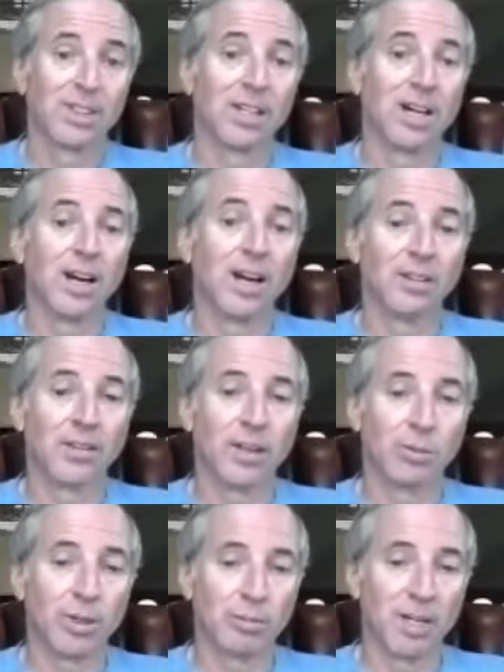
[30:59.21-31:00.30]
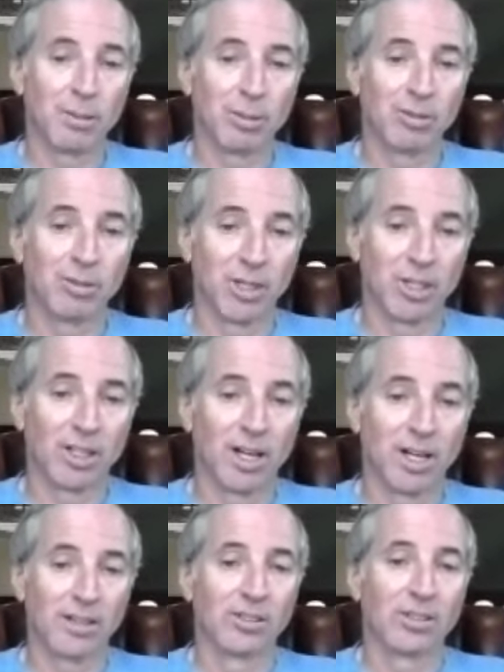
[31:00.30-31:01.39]
than we maybe
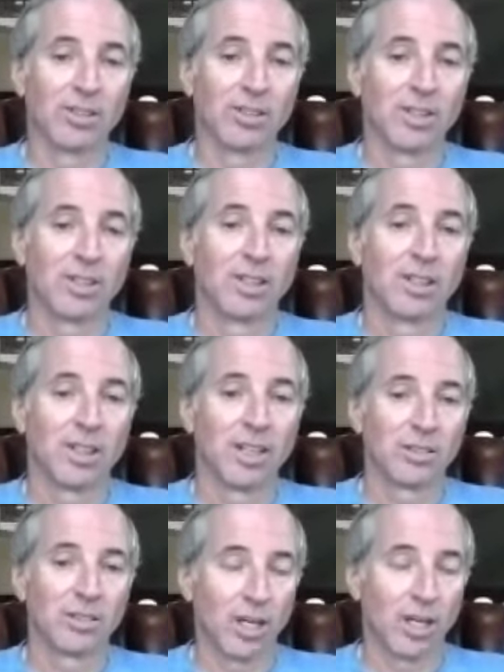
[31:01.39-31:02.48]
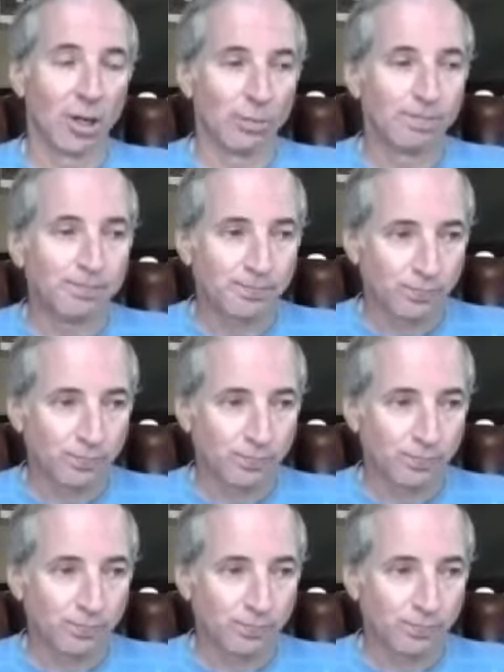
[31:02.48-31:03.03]
realize. And so